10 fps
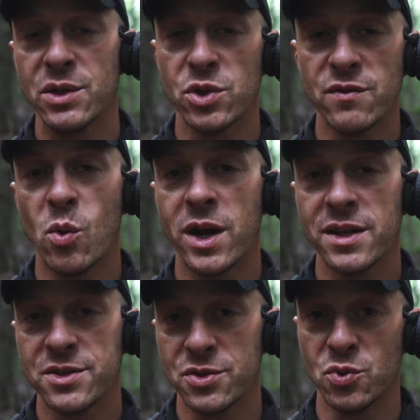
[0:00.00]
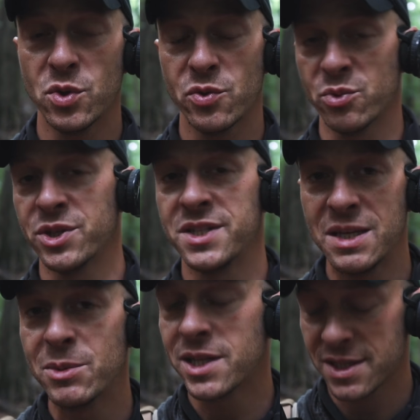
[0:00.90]
would have wanted to
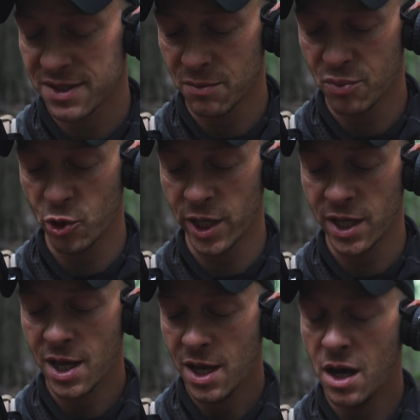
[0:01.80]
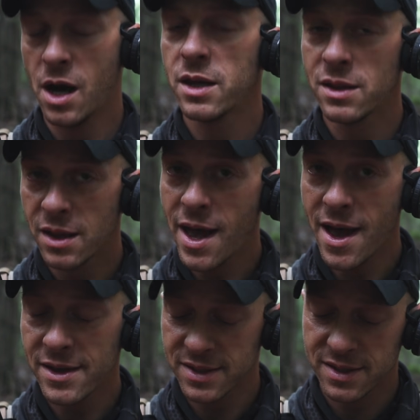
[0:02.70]
redeem it at some point,
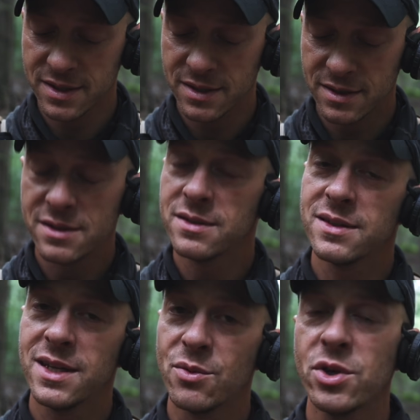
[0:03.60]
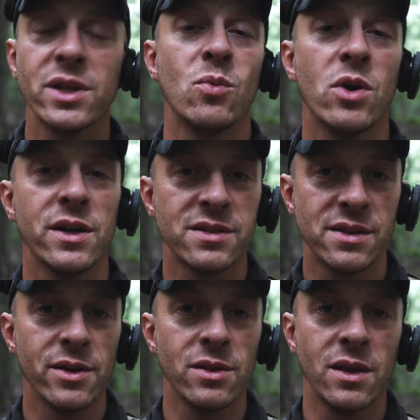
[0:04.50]
unless it really was
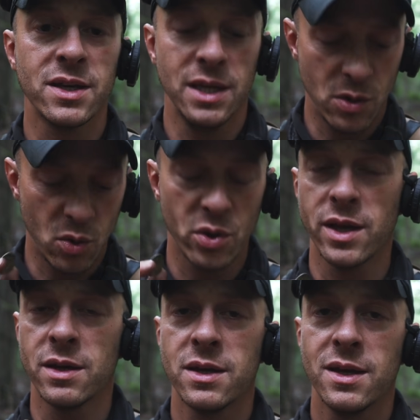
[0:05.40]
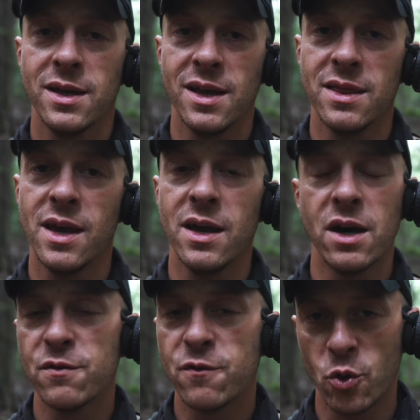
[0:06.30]
their lucky coin and they
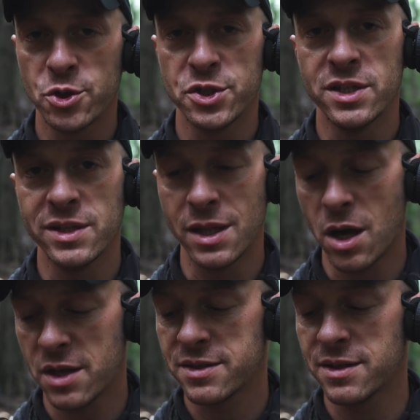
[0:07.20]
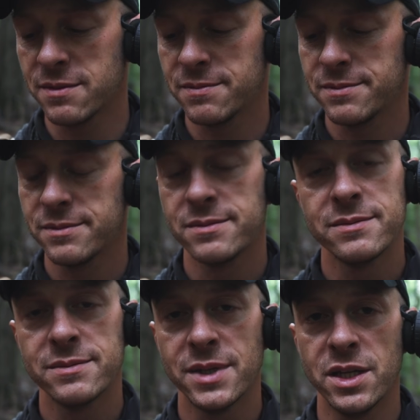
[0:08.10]
unfortunately lost it.
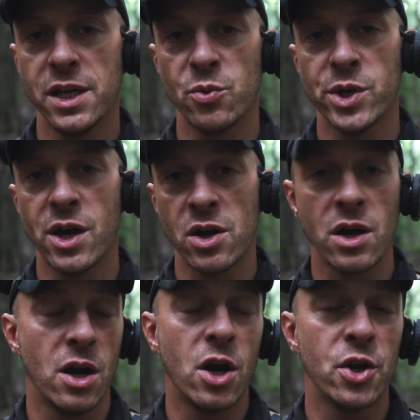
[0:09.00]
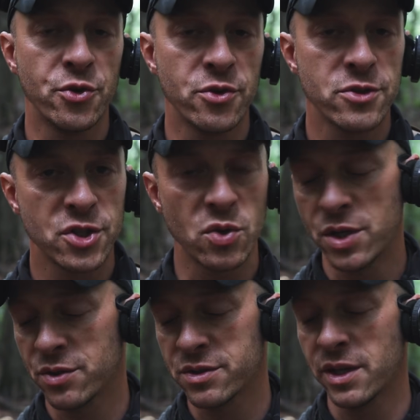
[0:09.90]
And here we are 100 or so
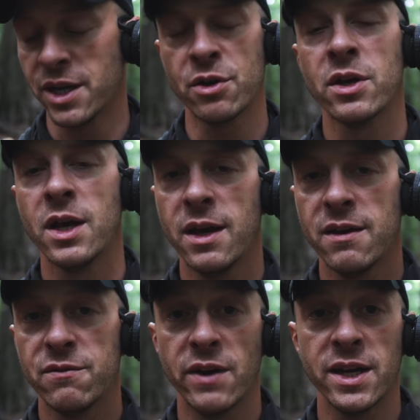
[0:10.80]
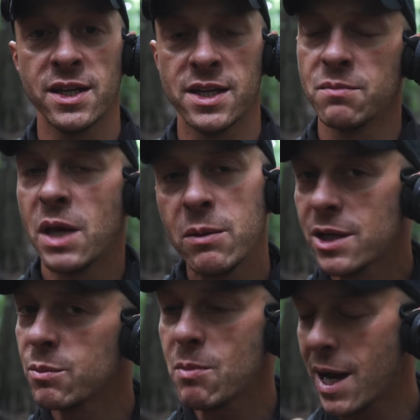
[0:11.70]
years later finding it again. Maybe
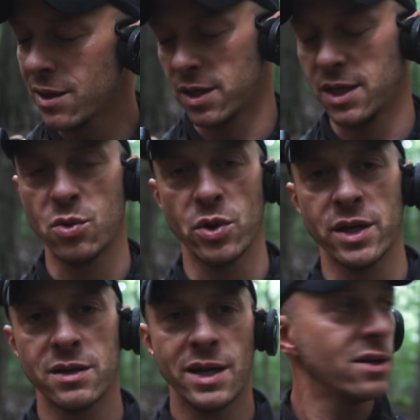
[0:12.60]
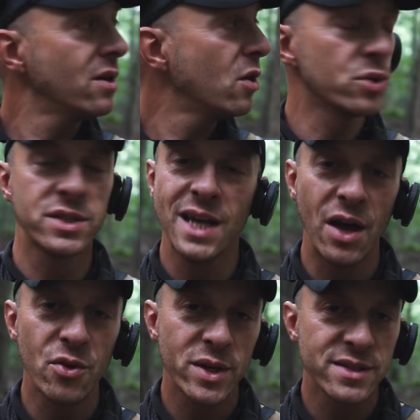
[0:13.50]
it'll be my lucky coin. I don't know. We'll see
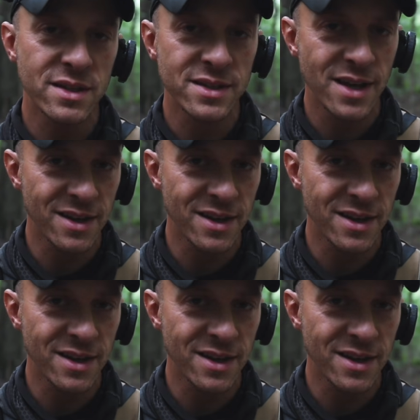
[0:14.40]
how the rest of the day